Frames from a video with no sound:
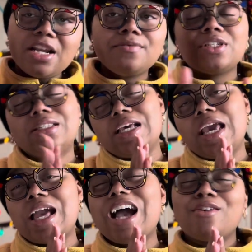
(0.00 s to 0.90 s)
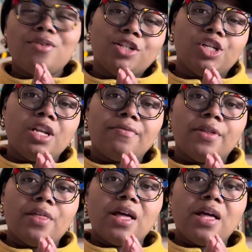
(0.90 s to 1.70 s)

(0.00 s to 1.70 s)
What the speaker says: of just saying I question everything,